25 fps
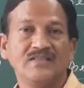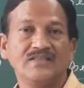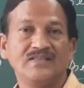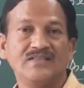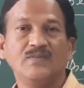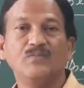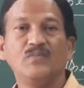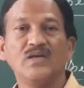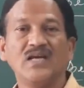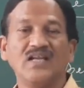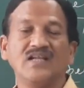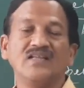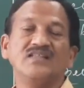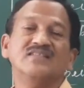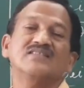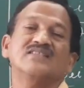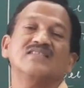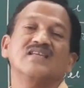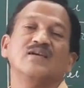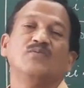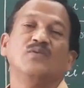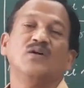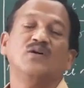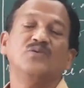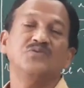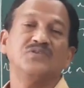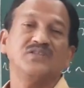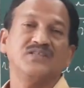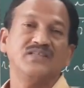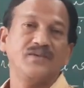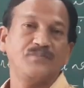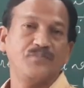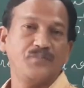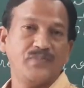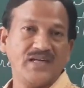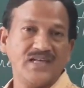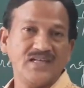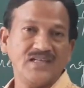the balance amount they
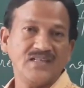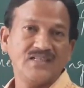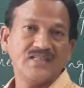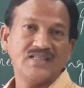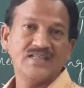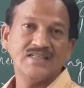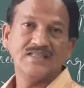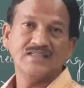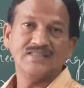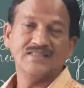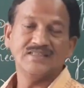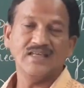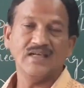paid.